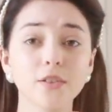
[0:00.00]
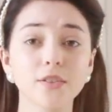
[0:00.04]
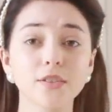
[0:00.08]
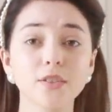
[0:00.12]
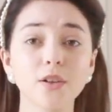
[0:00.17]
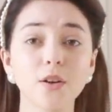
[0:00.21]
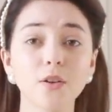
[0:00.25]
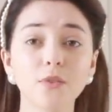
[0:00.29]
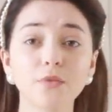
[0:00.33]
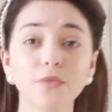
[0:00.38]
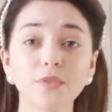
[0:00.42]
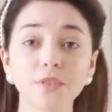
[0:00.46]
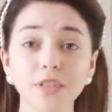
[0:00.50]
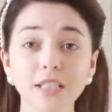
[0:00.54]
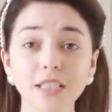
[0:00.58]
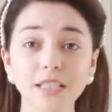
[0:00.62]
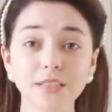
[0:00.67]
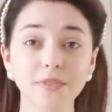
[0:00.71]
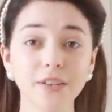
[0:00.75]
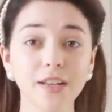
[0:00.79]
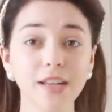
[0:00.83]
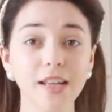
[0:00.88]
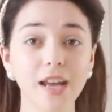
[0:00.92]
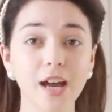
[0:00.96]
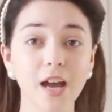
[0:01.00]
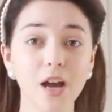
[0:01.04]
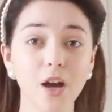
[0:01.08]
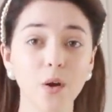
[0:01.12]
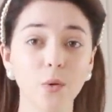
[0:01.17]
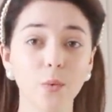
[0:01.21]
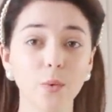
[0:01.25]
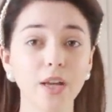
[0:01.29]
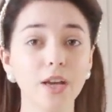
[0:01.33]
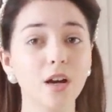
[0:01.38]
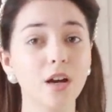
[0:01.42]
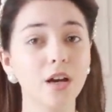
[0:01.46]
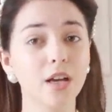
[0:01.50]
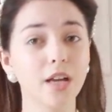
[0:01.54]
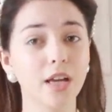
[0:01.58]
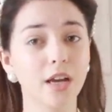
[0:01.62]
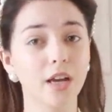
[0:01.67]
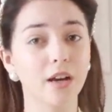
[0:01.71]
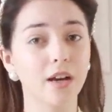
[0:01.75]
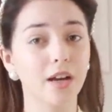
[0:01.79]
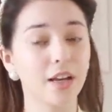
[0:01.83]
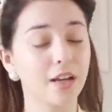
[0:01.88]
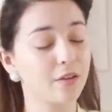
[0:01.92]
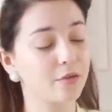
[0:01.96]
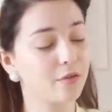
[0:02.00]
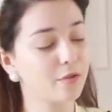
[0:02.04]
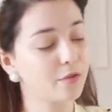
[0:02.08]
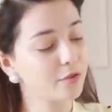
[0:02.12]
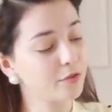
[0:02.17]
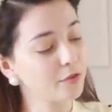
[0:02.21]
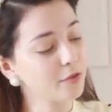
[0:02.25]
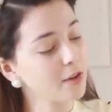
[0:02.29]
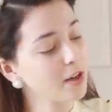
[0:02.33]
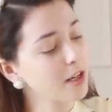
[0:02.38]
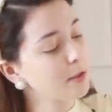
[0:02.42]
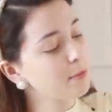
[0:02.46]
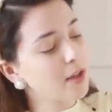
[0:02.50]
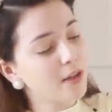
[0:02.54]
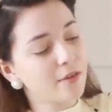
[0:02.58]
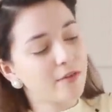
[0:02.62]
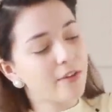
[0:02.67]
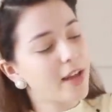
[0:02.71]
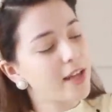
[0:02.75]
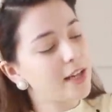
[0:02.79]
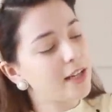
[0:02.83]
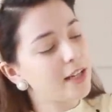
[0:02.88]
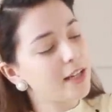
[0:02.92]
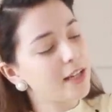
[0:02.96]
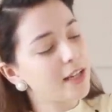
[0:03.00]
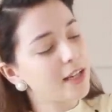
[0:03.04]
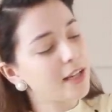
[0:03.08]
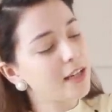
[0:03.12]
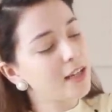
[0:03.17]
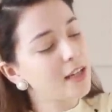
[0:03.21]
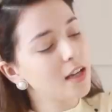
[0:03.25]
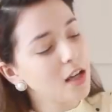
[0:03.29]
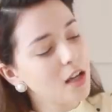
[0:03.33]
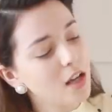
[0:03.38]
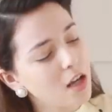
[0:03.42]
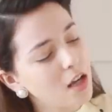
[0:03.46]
So for this video, we are here in front of my vanity